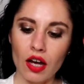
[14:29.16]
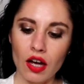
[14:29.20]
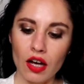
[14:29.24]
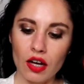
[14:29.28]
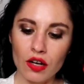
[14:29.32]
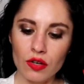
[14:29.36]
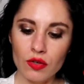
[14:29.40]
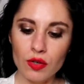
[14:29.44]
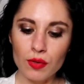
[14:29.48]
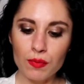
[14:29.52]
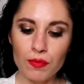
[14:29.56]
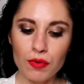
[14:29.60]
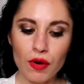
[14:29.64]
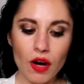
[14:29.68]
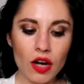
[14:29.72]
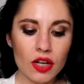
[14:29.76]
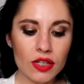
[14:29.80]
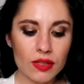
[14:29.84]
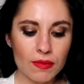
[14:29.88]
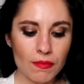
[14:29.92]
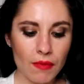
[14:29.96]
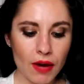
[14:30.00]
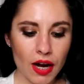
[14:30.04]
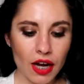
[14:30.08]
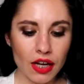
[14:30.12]

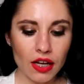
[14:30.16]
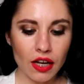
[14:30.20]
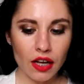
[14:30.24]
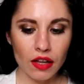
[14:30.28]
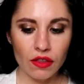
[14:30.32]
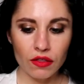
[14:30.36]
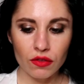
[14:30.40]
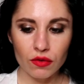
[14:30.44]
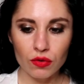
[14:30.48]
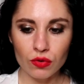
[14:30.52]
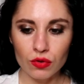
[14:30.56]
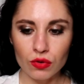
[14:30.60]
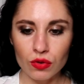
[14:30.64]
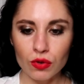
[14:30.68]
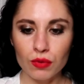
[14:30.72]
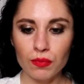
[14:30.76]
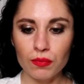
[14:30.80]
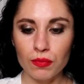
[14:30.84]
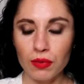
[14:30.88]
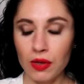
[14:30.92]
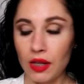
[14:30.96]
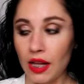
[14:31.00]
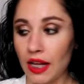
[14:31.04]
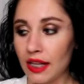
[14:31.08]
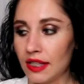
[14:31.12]
repot my Anthurium
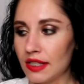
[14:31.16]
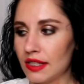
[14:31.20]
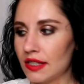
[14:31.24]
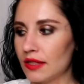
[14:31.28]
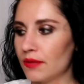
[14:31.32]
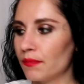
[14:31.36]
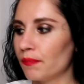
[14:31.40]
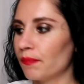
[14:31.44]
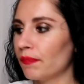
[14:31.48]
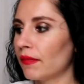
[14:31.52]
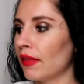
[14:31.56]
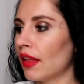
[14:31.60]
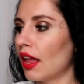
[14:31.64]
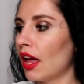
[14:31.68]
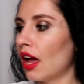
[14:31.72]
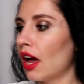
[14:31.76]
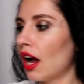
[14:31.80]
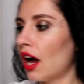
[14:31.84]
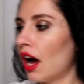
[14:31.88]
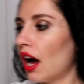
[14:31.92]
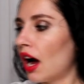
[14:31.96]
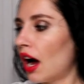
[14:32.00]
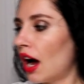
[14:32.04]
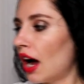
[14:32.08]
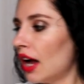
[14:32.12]
plants?
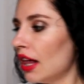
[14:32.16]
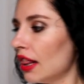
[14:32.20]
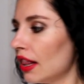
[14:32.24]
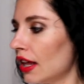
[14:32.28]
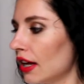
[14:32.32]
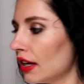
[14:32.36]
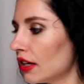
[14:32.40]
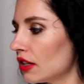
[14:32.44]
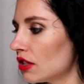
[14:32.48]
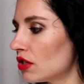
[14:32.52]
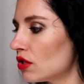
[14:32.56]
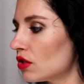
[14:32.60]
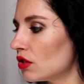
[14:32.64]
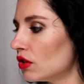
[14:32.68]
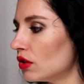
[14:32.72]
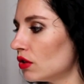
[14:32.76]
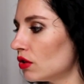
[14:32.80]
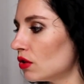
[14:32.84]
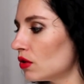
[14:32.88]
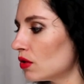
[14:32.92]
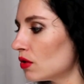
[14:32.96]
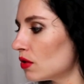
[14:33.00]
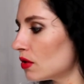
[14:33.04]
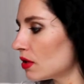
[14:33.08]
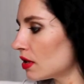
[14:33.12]
I like to
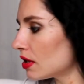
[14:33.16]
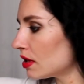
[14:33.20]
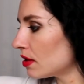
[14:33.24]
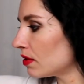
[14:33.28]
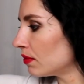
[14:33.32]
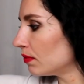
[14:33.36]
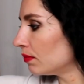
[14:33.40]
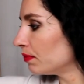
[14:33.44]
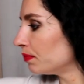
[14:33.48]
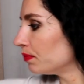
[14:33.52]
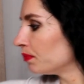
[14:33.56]
use